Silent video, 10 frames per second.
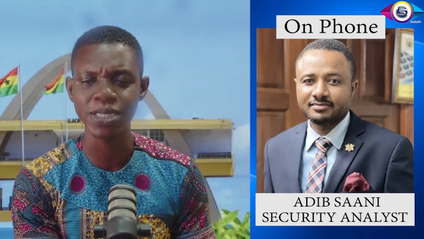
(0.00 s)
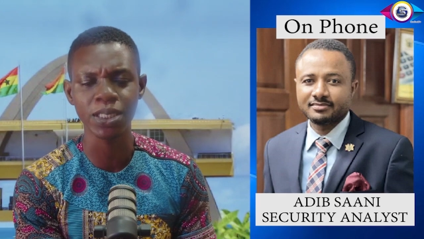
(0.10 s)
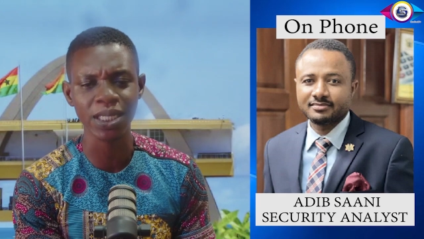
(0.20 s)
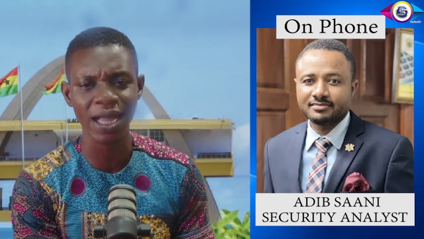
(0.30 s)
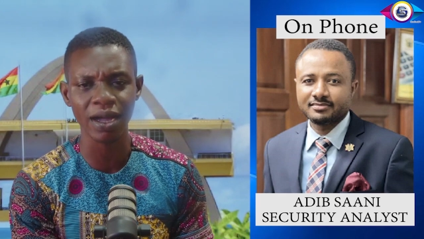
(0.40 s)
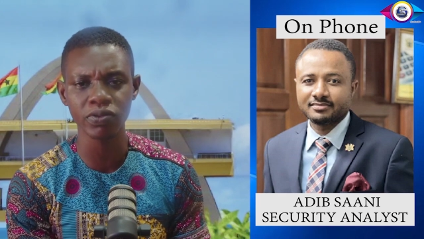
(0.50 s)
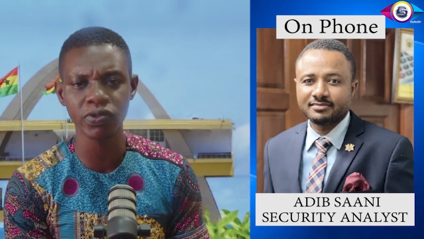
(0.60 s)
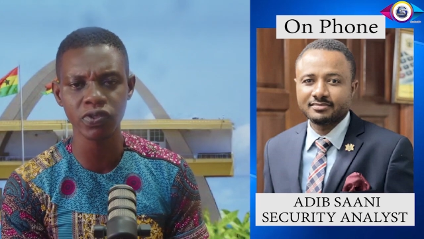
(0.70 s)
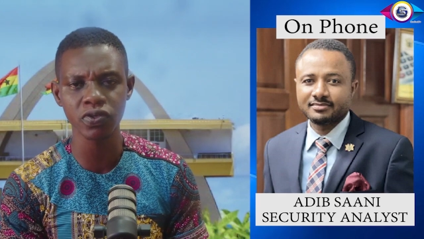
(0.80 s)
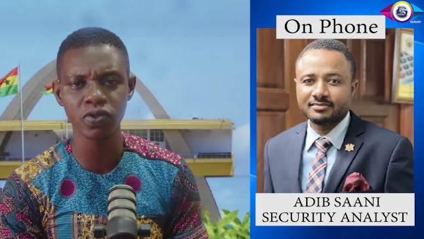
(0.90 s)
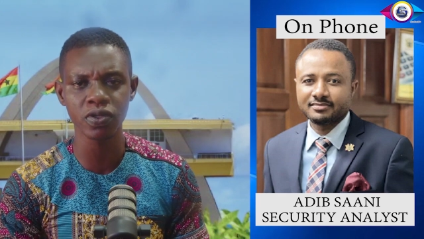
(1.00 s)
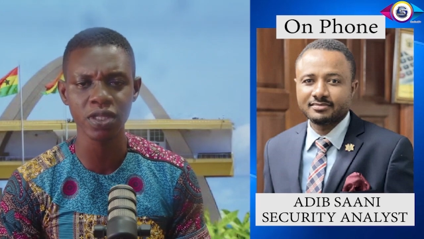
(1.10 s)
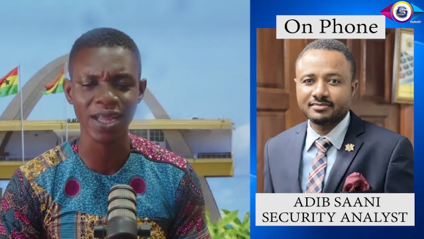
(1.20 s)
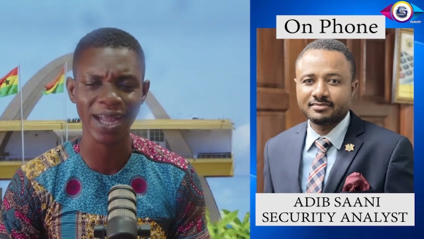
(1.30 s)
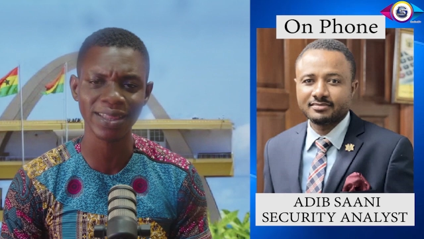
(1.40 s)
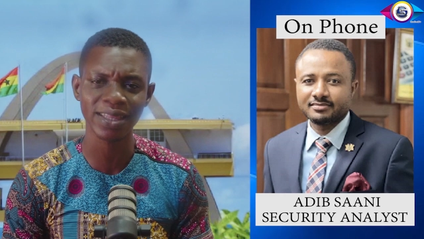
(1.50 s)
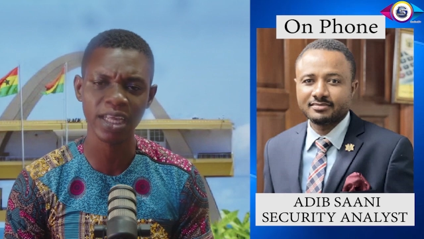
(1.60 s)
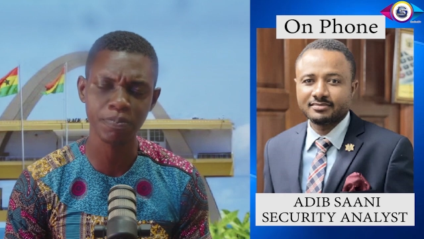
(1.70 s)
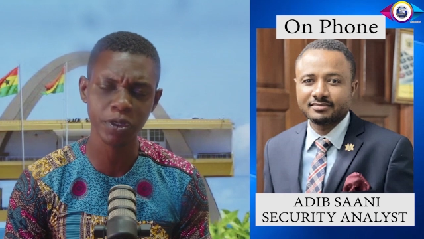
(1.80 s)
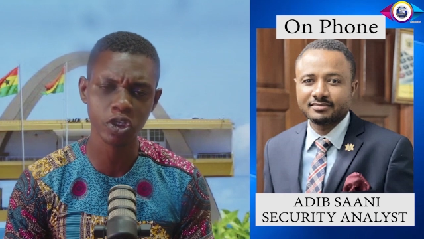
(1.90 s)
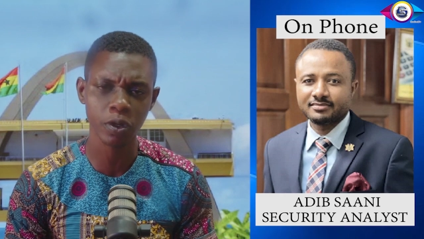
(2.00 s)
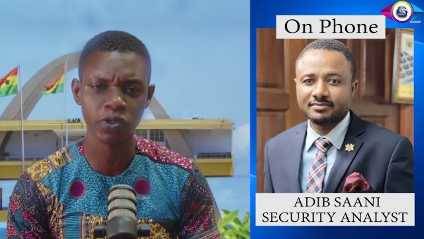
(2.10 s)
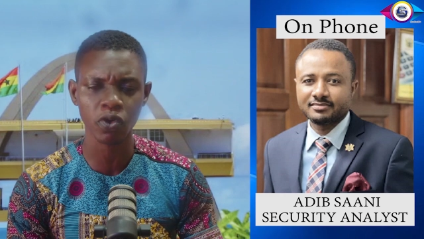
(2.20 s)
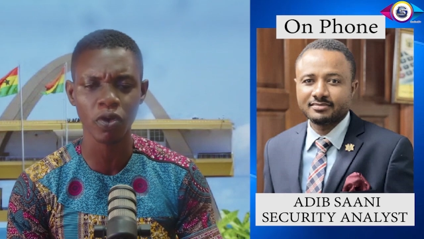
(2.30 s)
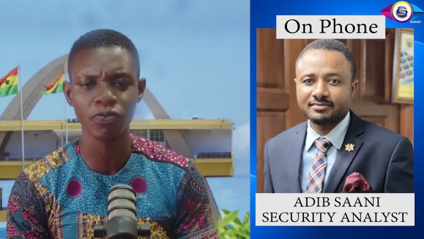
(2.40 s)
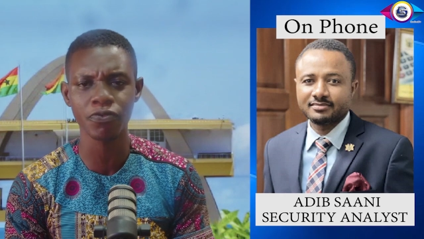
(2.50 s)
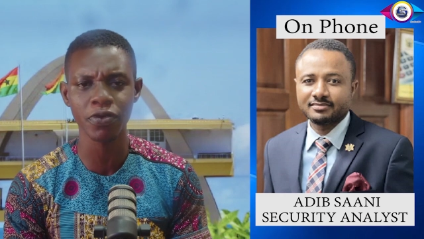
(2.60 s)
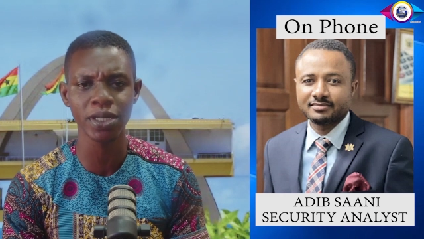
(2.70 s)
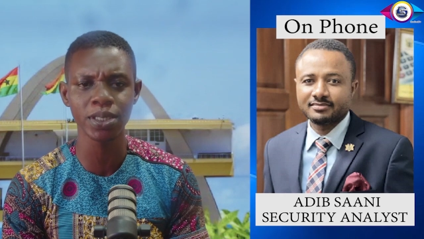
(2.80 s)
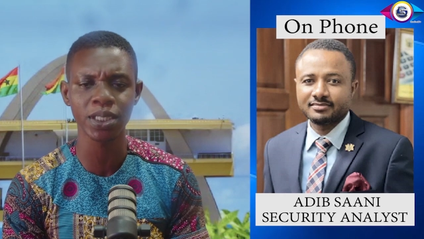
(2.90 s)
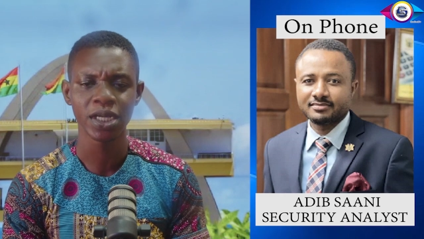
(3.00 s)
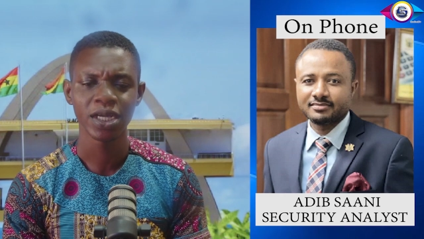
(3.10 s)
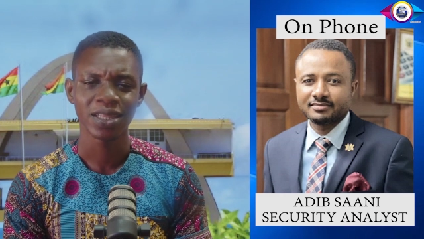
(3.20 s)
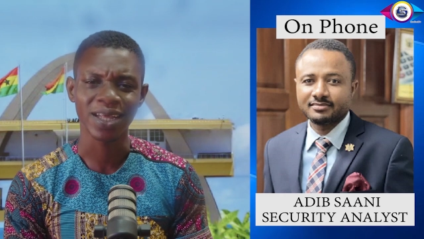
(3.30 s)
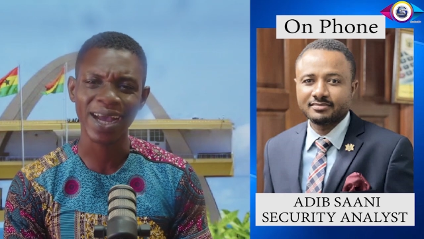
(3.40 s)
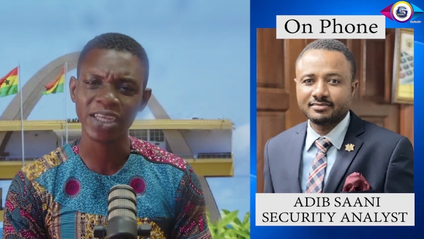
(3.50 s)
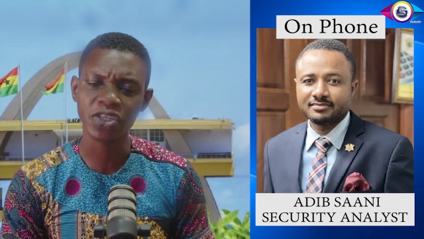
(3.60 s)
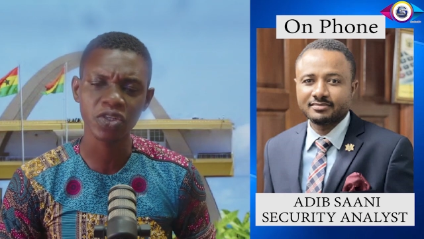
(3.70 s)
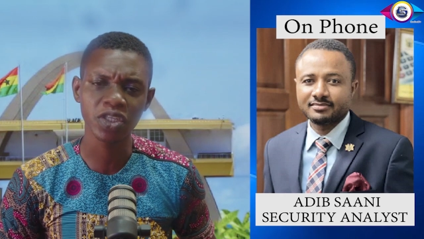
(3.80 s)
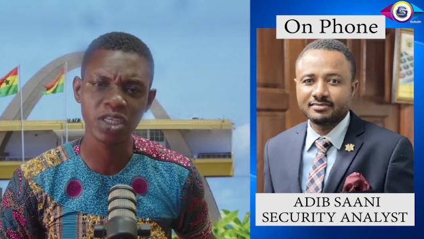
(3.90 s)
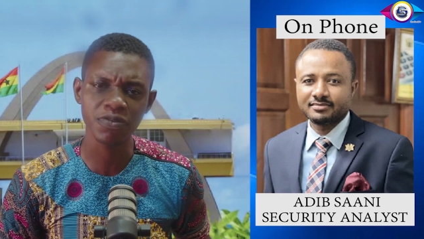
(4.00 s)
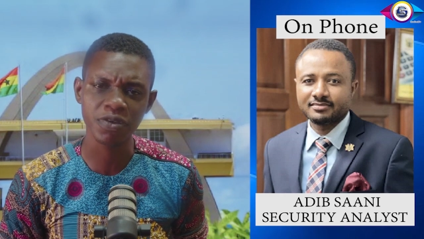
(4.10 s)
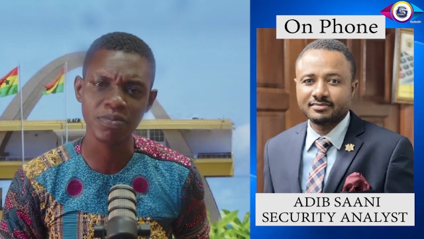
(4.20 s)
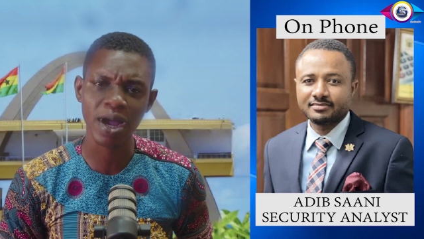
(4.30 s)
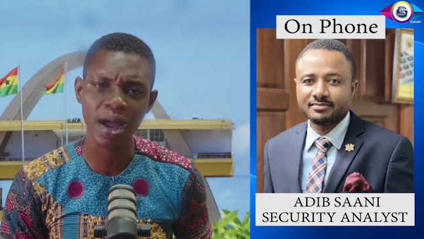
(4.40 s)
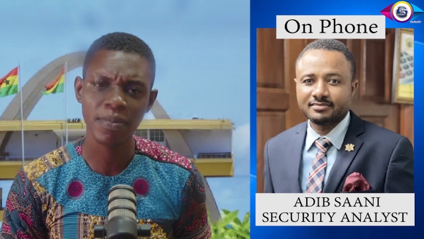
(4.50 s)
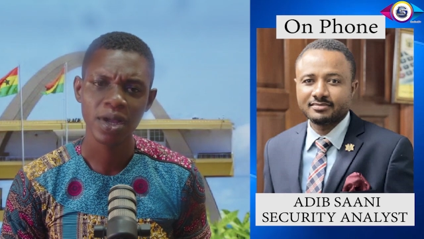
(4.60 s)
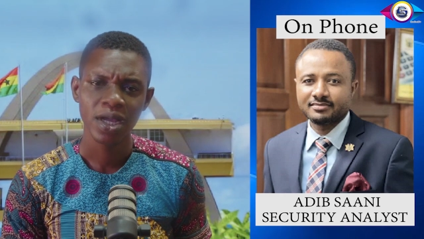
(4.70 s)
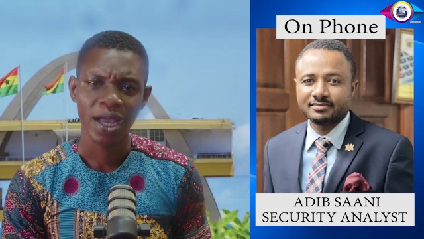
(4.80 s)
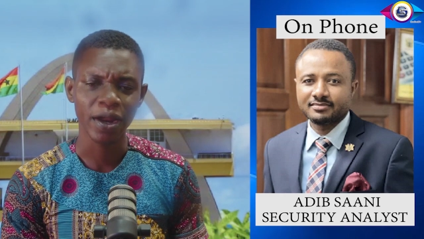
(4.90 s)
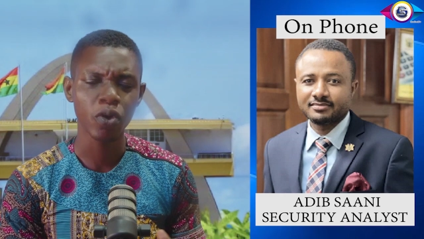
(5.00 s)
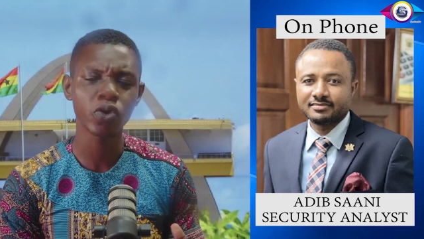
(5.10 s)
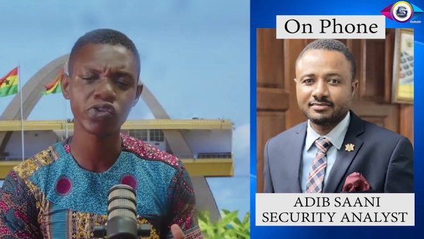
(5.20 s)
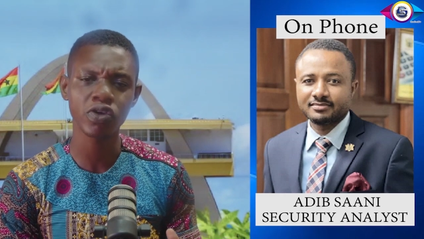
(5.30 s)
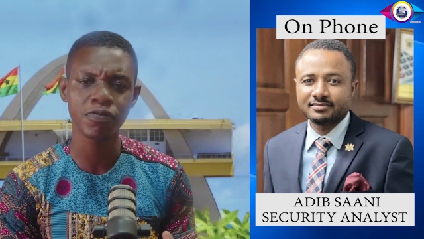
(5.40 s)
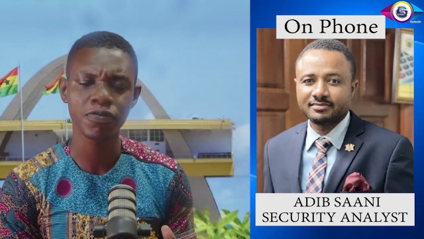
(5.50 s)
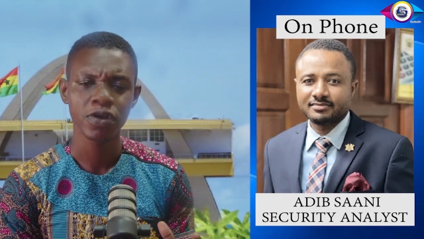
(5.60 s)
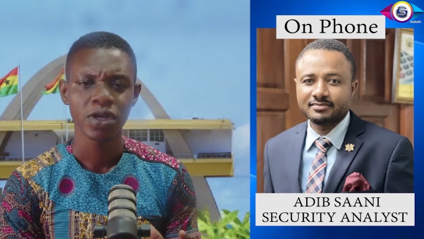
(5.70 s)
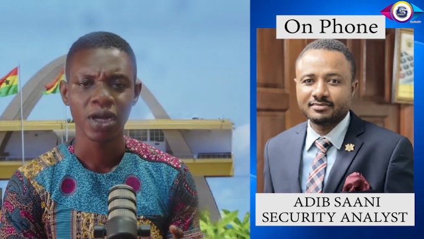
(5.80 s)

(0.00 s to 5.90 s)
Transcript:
Speaker 1: Council, the Catholic Bishops' Conference, the National Chief Imam, and a host of uh,